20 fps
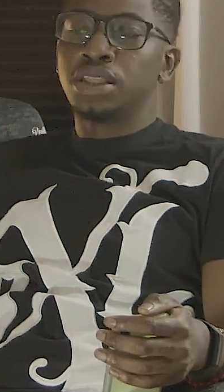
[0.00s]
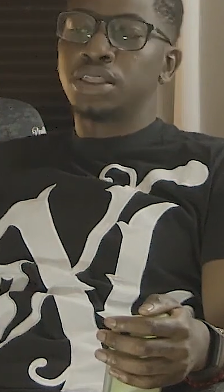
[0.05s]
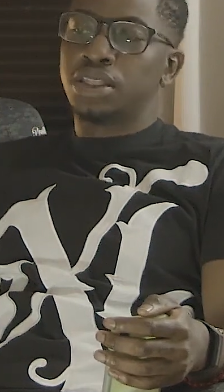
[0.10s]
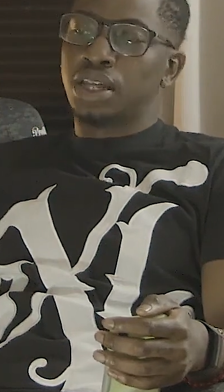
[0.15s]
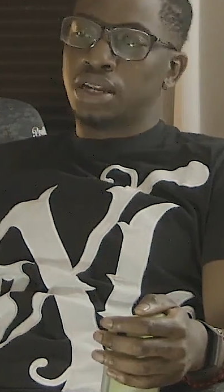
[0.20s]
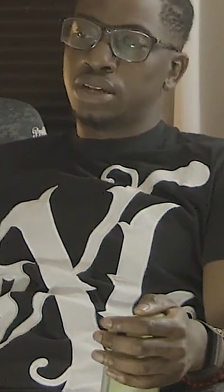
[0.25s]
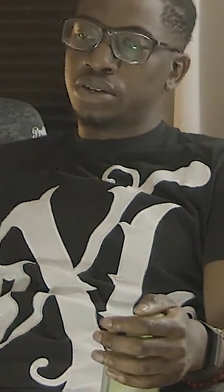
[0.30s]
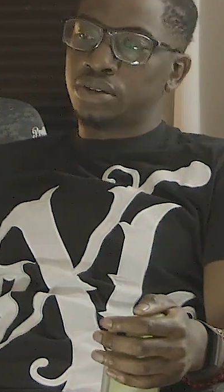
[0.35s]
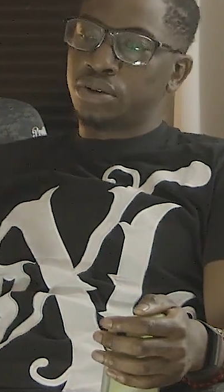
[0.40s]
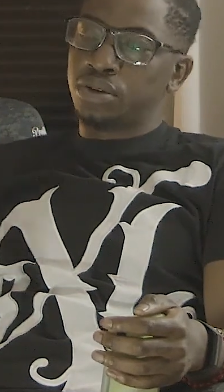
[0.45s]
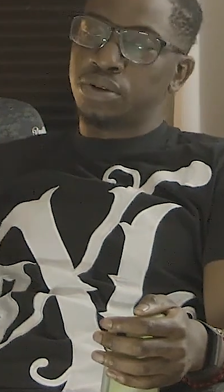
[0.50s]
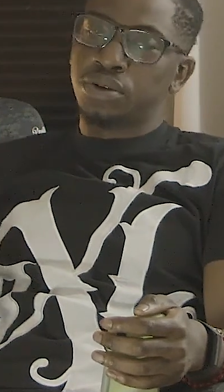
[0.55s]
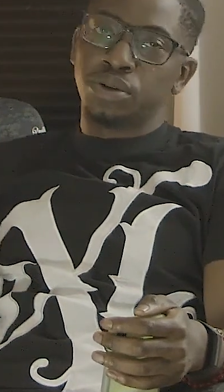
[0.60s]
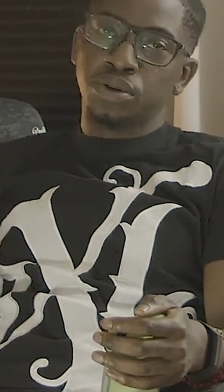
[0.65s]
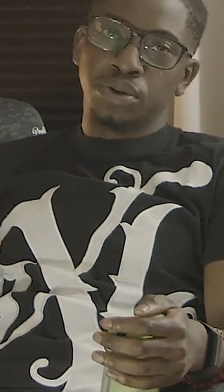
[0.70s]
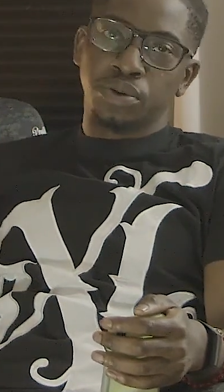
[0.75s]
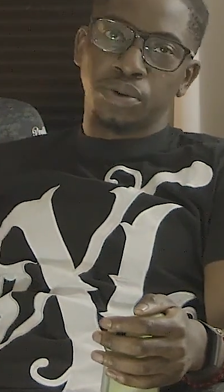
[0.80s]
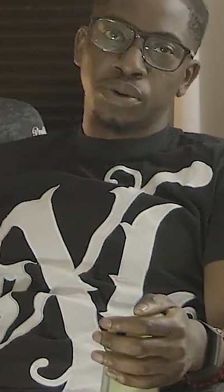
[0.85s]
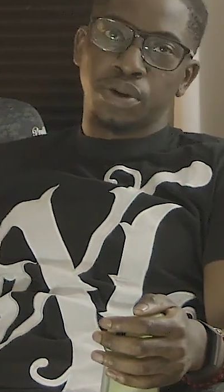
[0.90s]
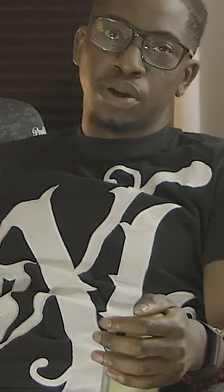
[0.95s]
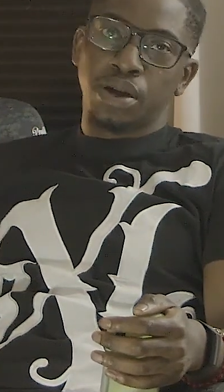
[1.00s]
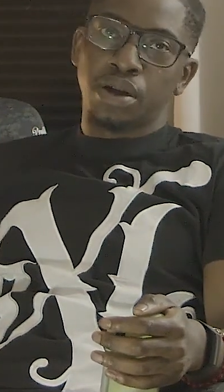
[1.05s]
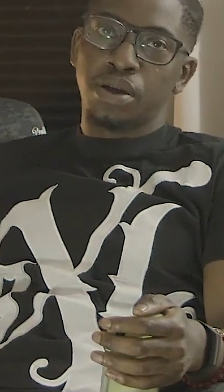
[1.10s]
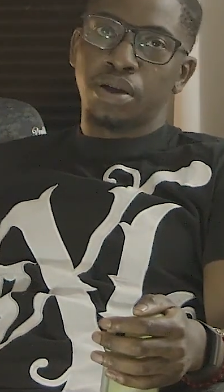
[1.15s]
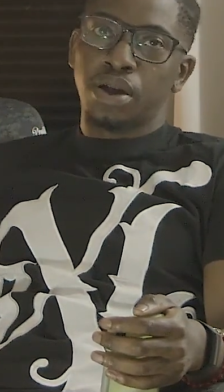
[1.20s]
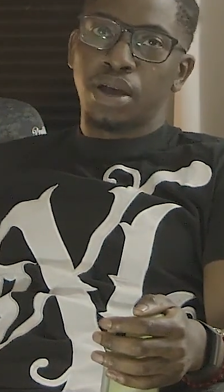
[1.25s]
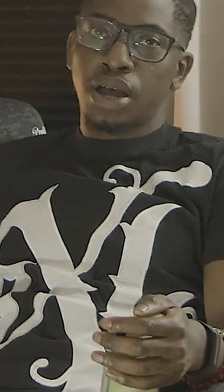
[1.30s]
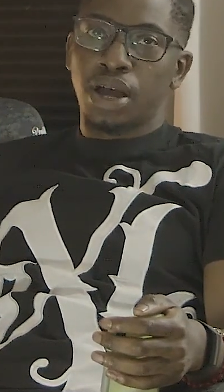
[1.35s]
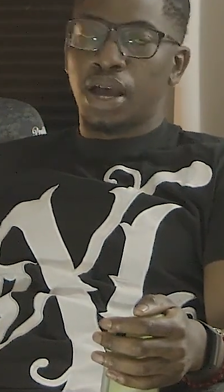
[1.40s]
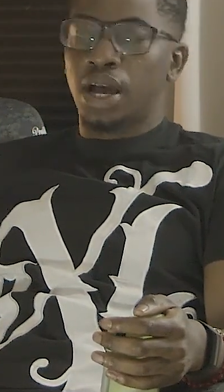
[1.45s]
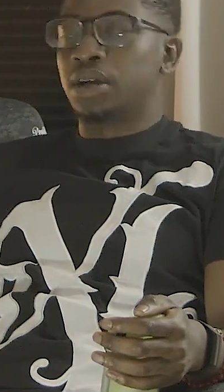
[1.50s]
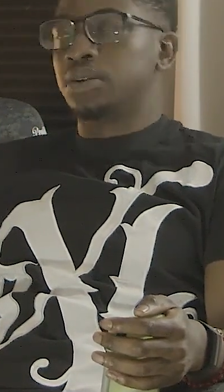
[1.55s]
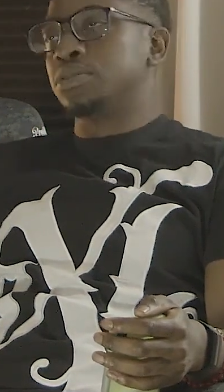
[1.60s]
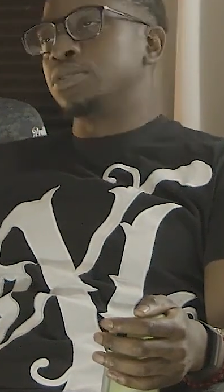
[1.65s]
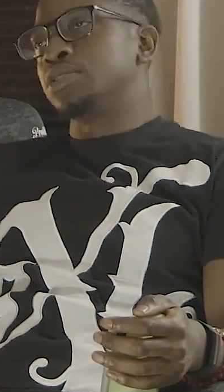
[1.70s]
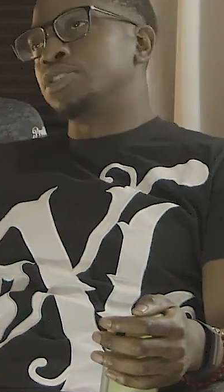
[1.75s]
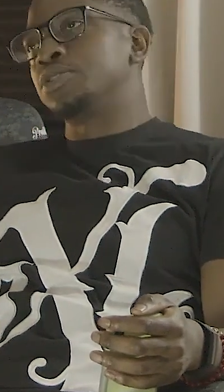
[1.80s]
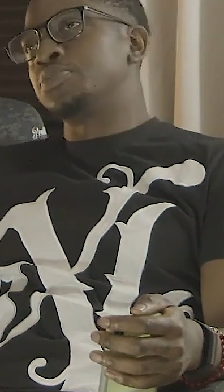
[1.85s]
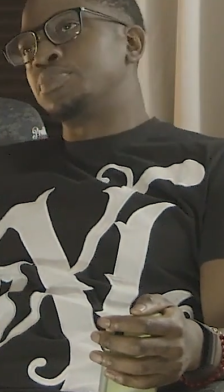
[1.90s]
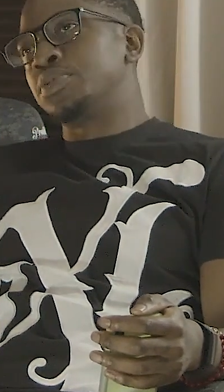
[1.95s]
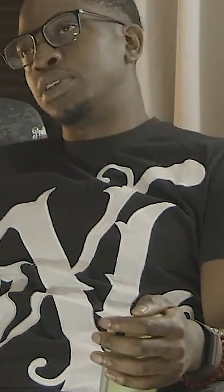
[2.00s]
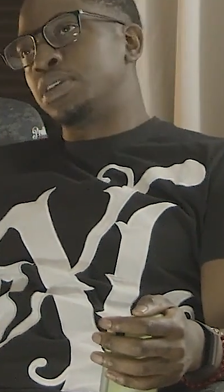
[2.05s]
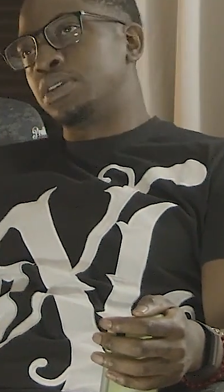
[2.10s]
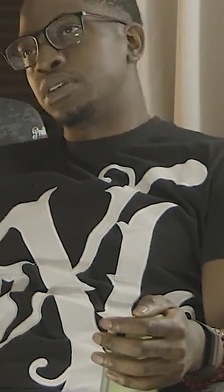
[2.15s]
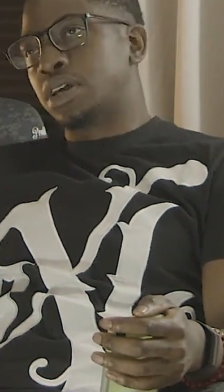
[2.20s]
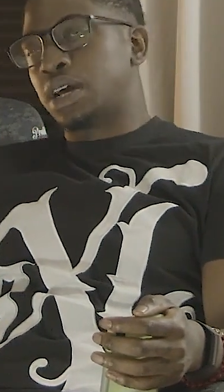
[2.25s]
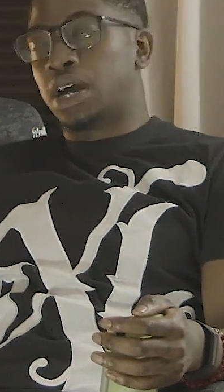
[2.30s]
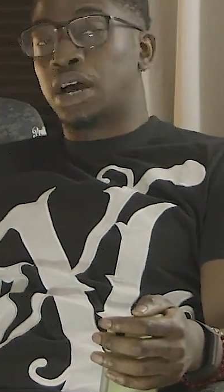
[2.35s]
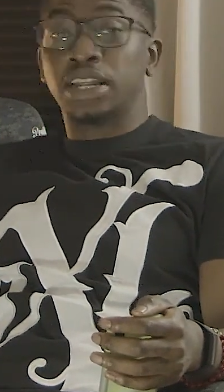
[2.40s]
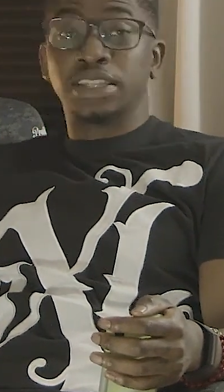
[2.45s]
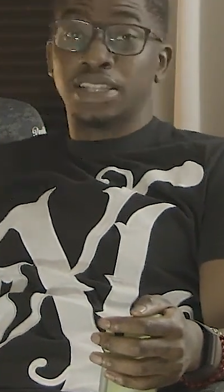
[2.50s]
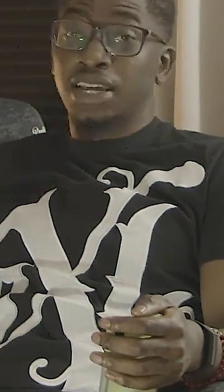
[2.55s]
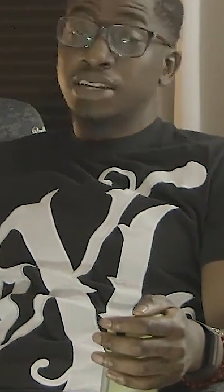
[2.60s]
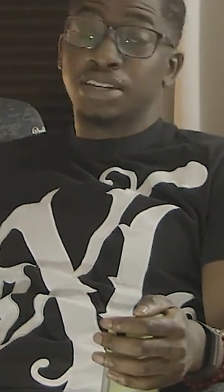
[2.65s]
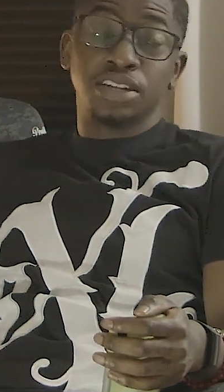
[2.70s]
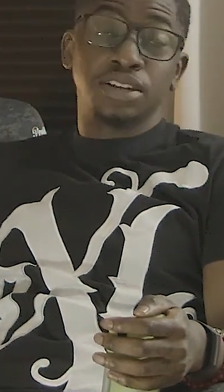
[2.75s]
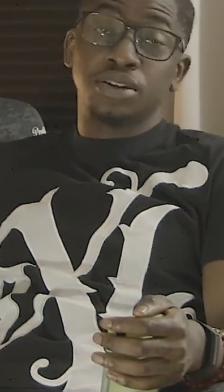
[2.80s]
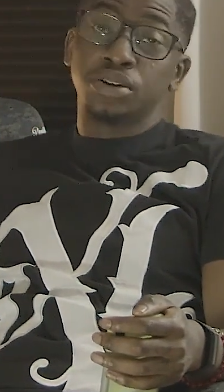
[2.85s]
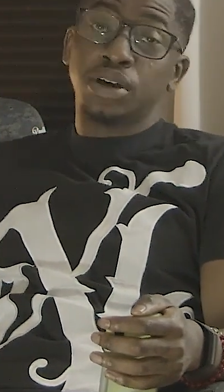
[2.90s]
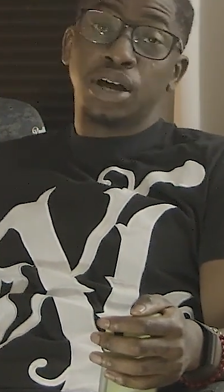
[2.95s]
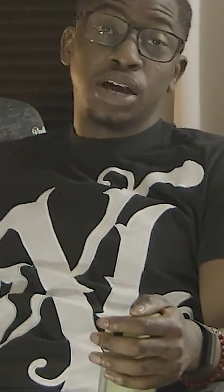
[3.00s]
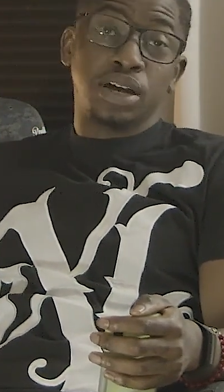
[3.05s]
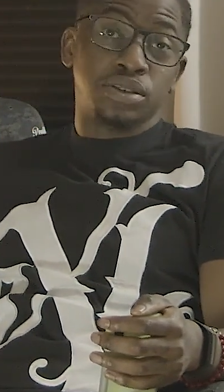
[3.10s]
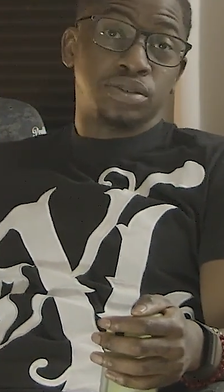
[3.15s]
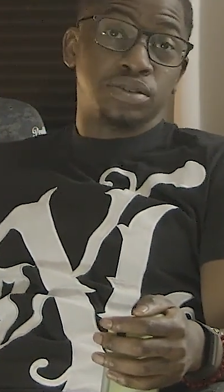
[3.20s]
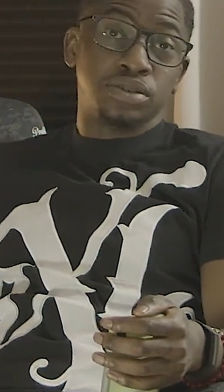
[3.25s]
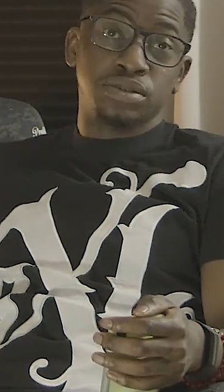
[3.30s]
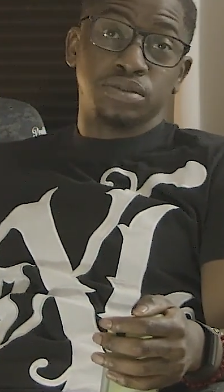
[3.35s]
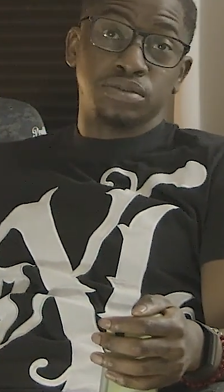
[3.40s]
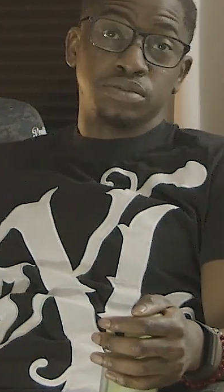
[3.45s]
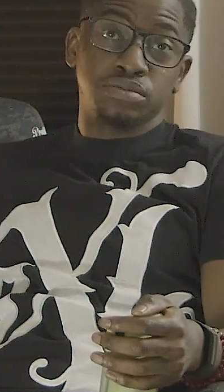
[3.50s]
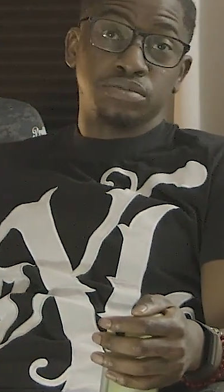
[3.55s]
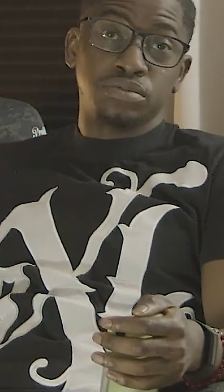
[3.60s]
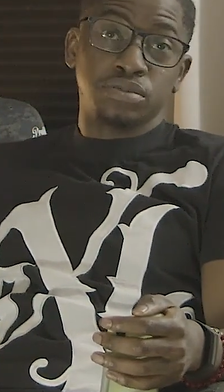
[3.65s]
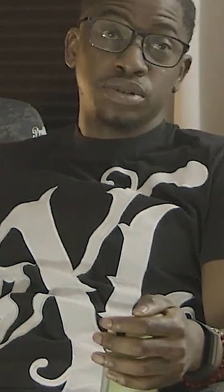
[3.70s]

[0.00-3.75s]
that don't know how to speak, that didn't know how to